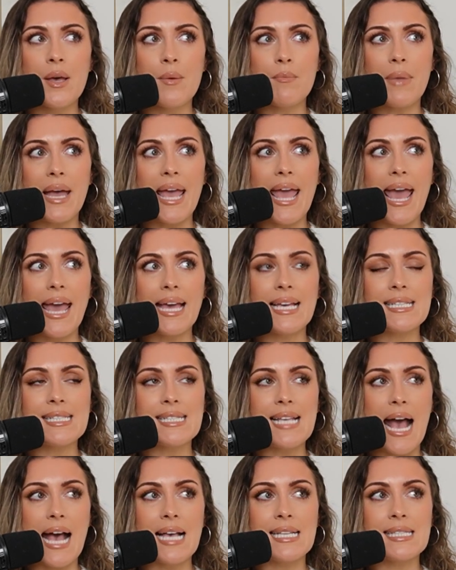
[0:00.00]
my
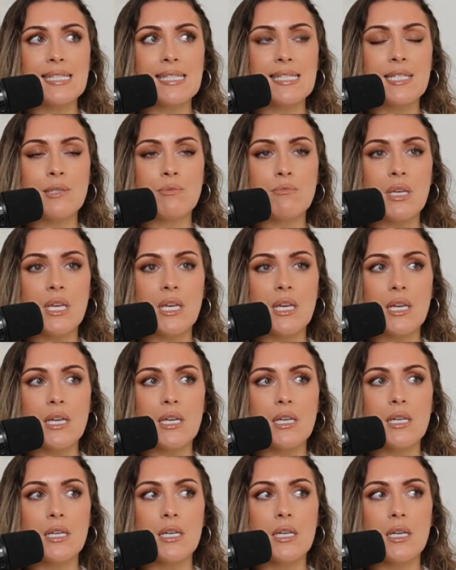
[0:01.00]
ex asked
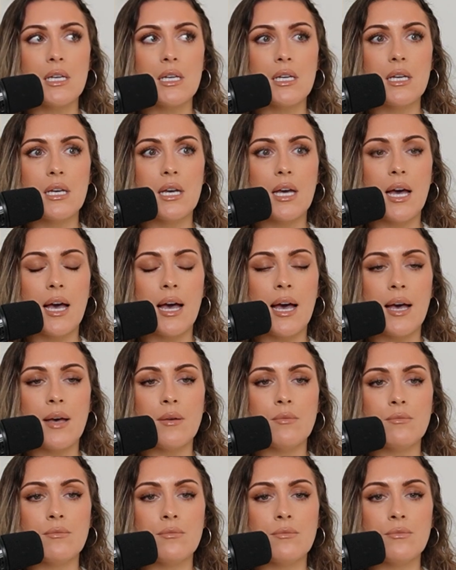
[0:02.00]
me
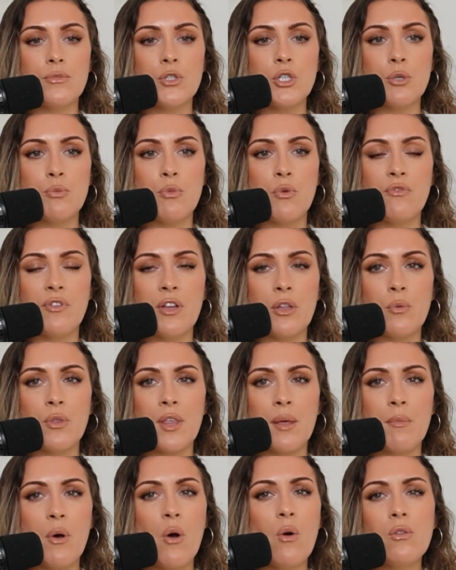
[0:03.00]
to move in with him.